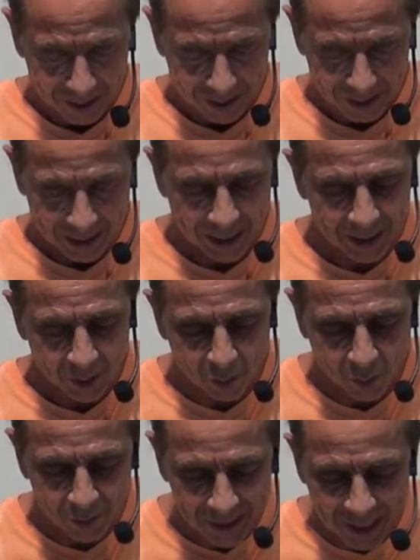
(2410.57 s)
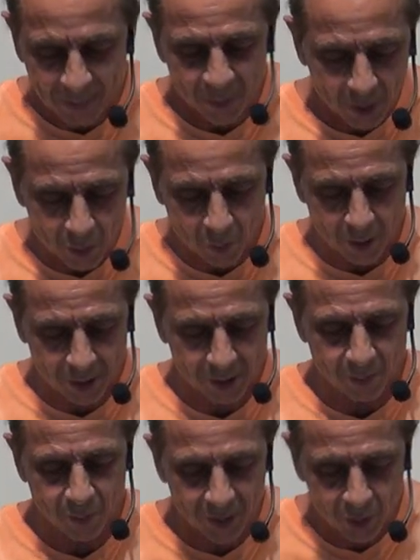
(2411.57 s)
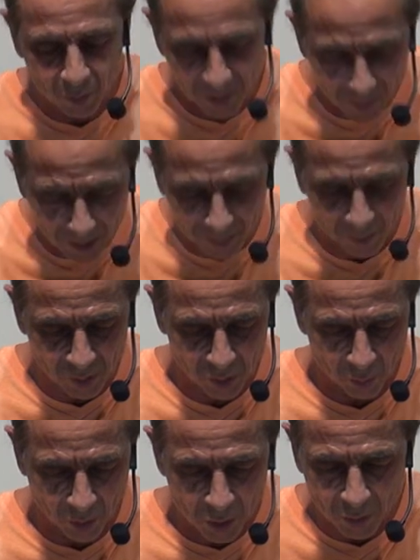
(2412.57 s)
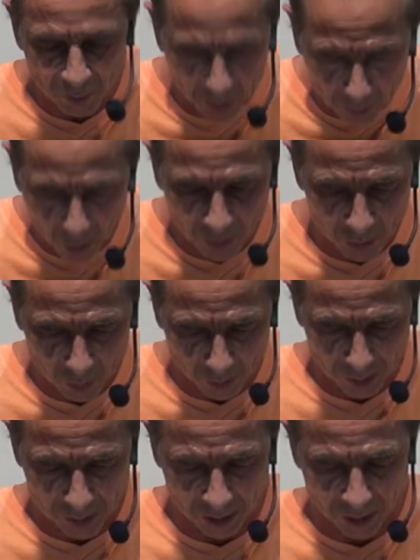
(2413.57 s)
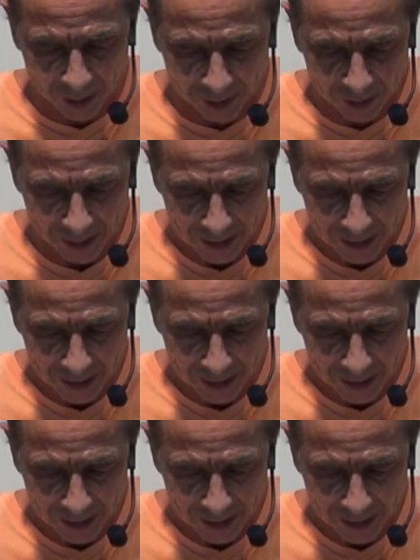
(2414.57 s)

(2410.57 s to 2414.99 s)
let it grow deep into us and bring to remembrance what you have spoken to us tonight,